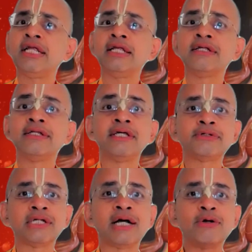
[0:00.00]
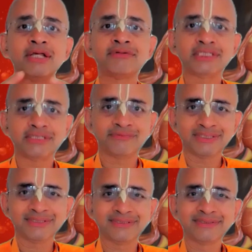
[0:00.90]
very dear to the Gaudiya
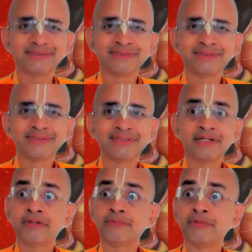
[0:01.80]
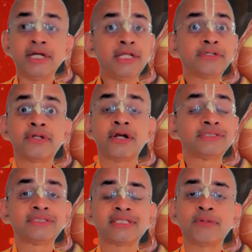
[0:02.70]
Vaishnavas, very dear to
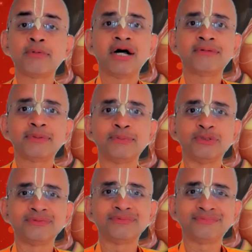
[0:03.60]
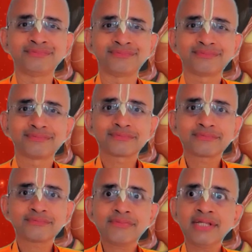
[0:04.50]
Lord Chaitanya Mahaprabhu,
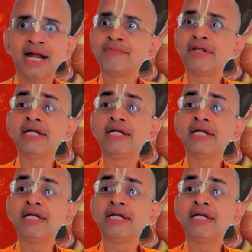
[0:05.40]
and